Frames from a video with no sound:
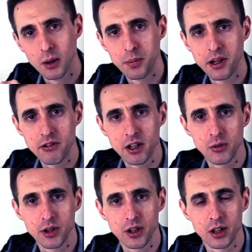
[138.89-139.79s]
period
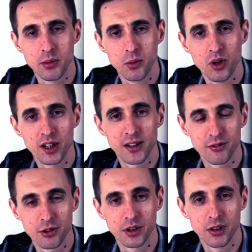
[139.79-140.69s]
where you're going to be working
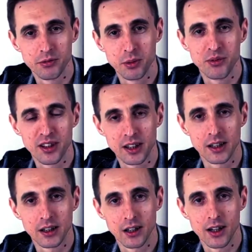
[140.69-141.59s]
for a
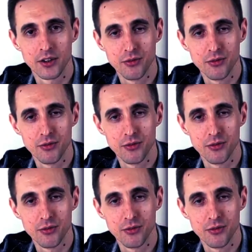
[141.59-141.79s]
particular client,